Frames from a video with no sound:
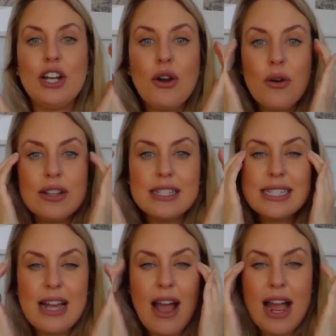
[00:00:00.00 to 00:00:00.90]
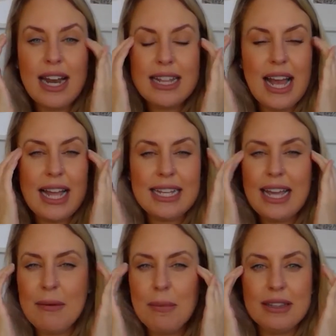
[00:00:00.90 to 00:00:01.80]
to go on the side and I
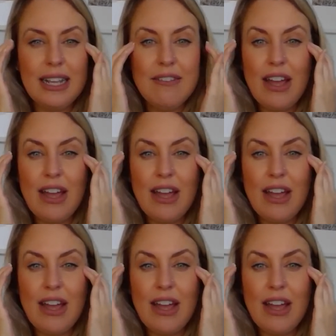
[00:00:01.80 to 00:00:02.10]
can't believe.